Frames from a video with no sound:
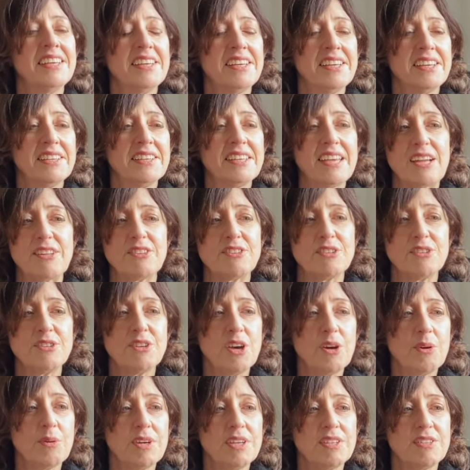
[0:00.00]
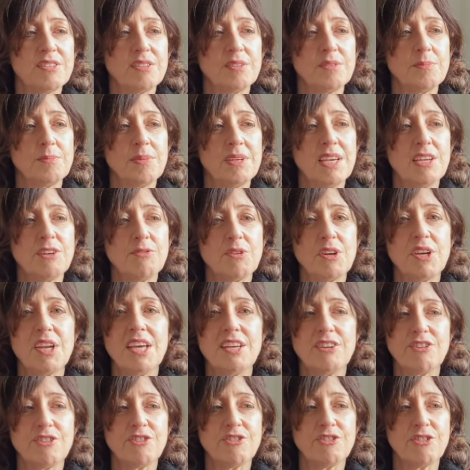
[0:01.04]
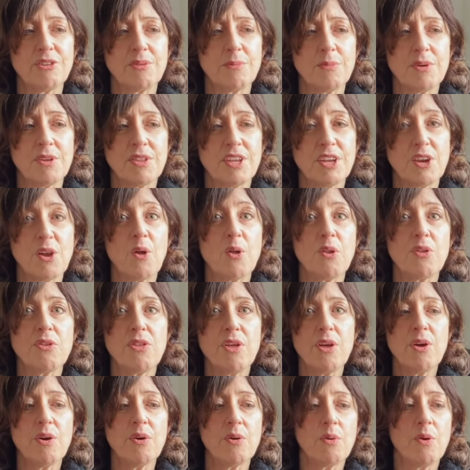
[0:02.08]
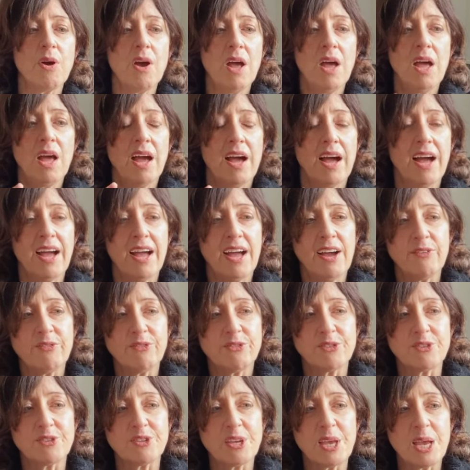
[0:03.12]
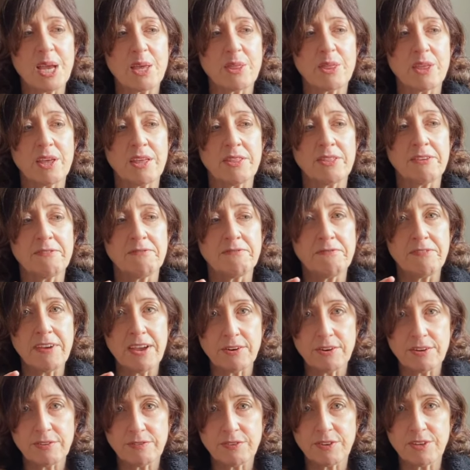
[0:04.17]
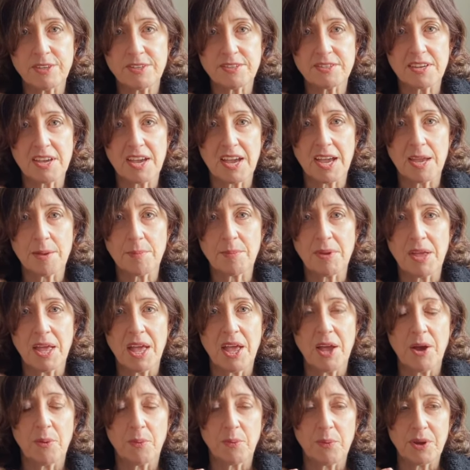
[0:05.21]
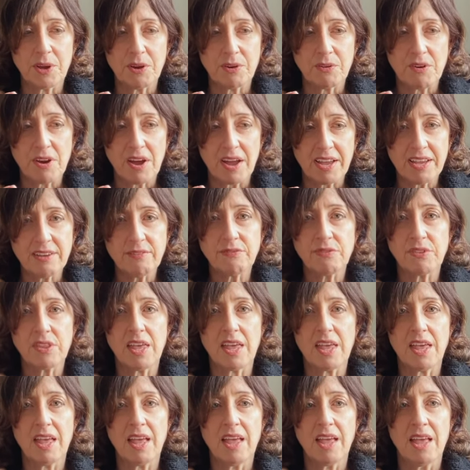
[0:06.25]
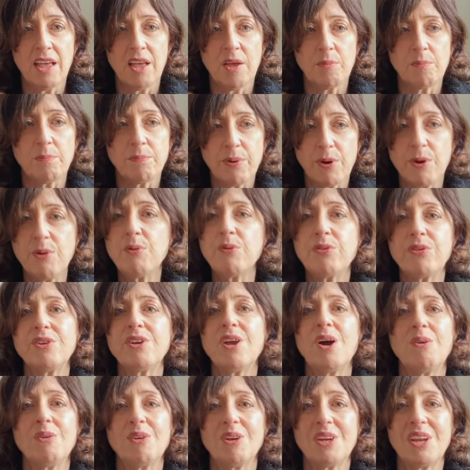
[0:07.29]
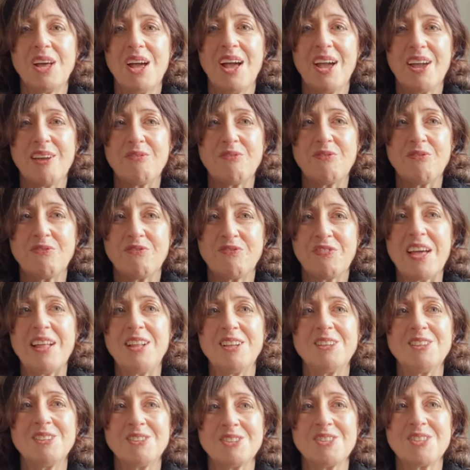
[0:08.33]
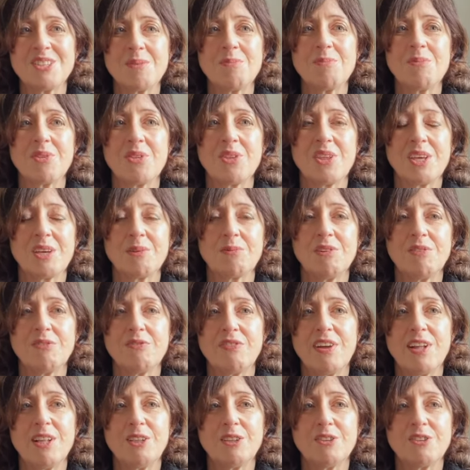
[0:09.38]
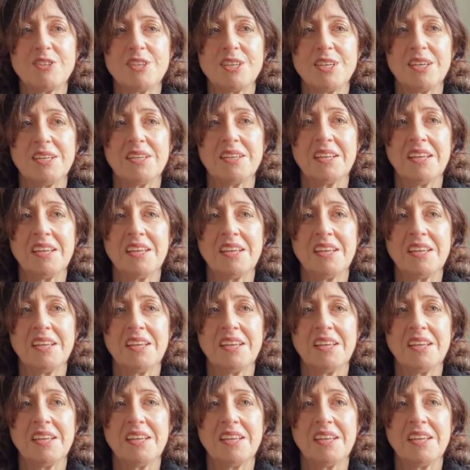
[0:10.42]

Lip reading: get to know it and be in relationship with it. Although I have to say that the very first time we arrived there, both Noel and I felt something. We felt it.